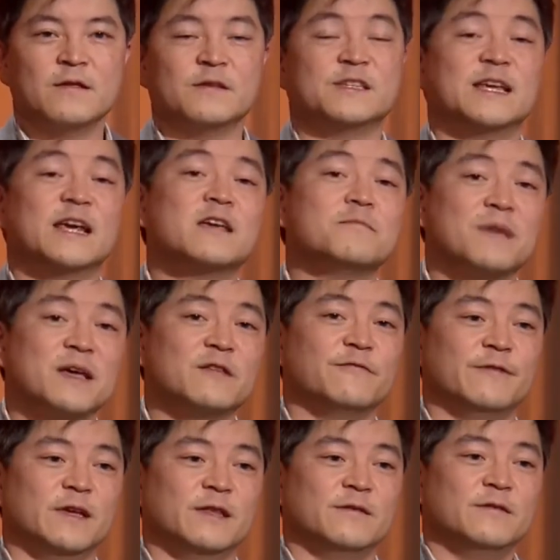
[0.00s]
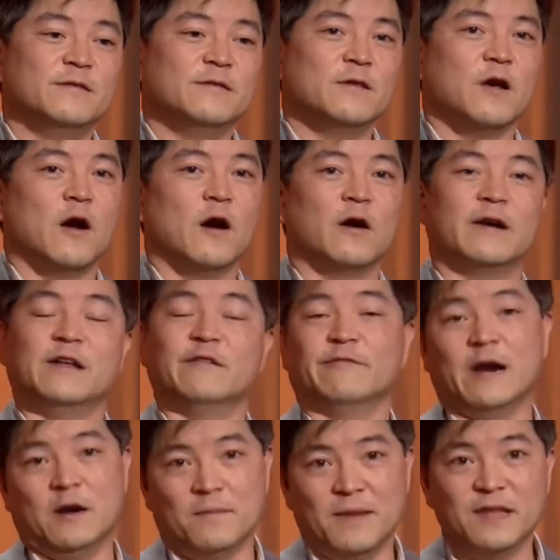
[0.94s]
The second benefit are
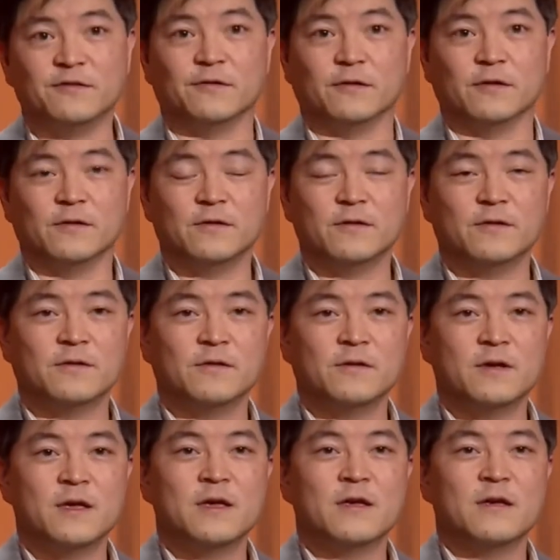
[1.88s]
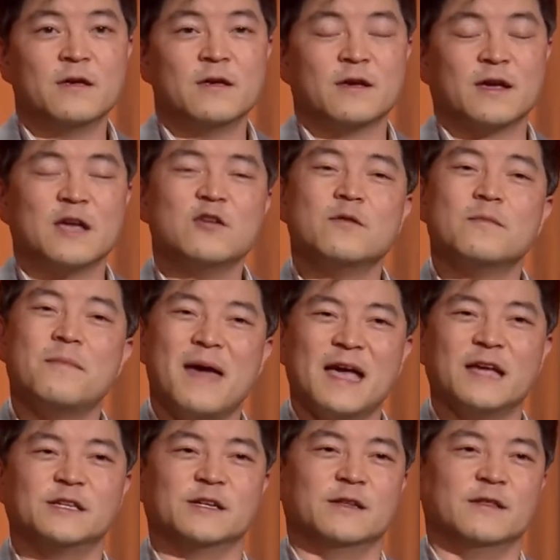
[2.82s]
environmental. Can you
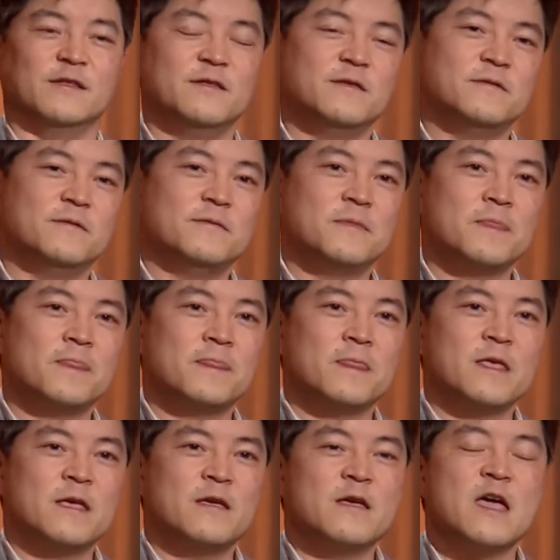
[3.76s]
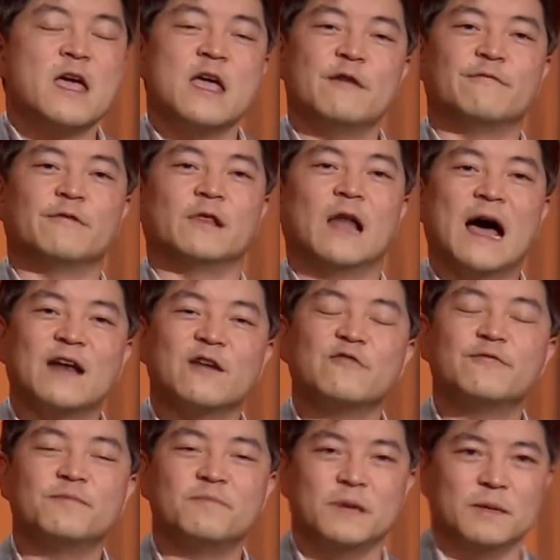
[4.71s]
imagine if a lot
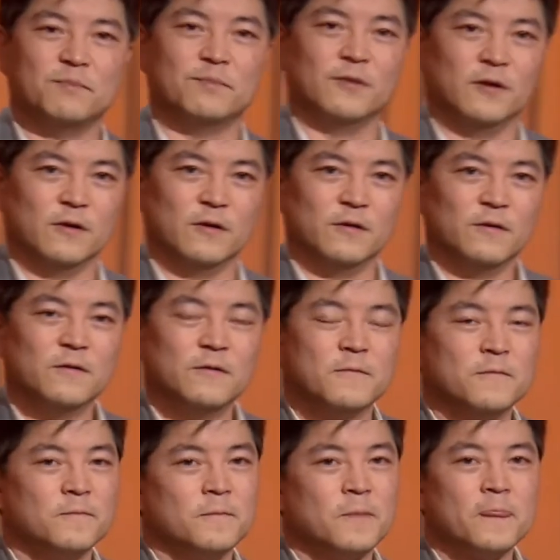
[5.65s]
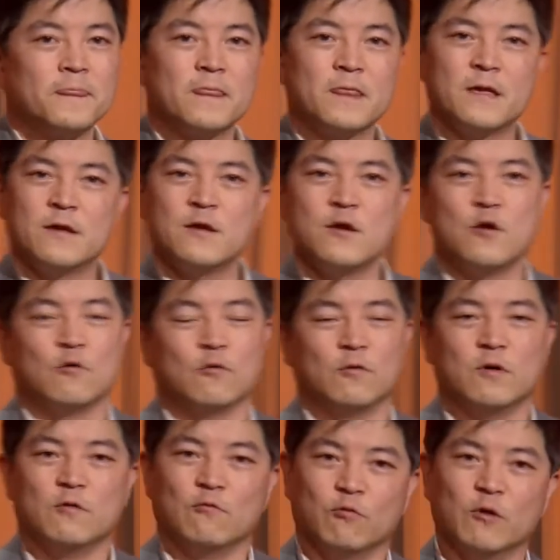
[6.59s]
of people
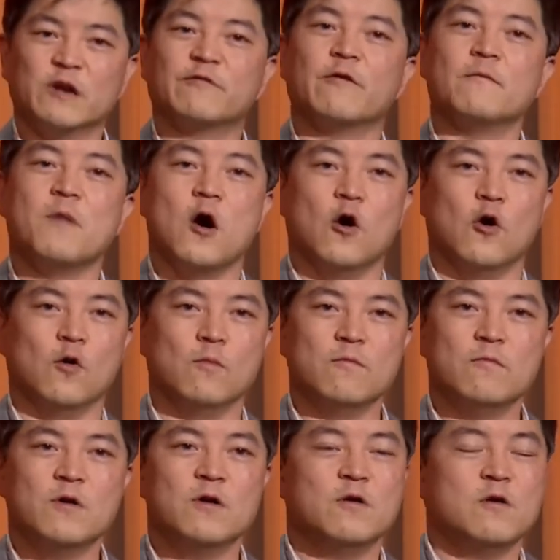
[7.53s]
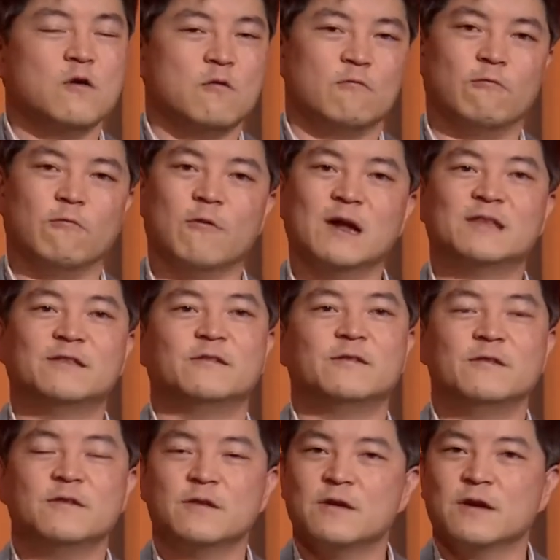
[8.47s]
work from home, what
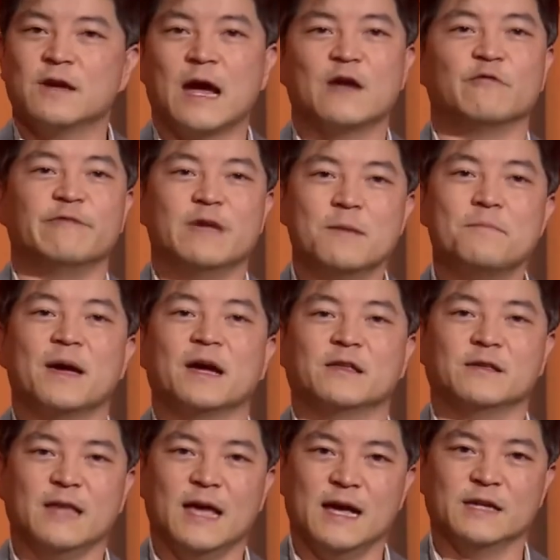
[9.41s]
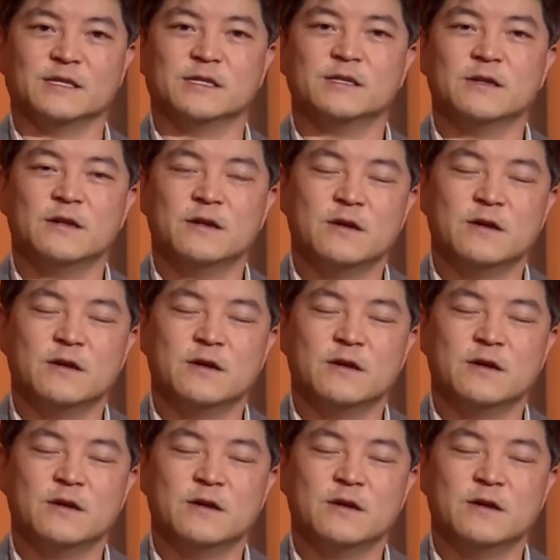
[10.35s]
kind of impact it has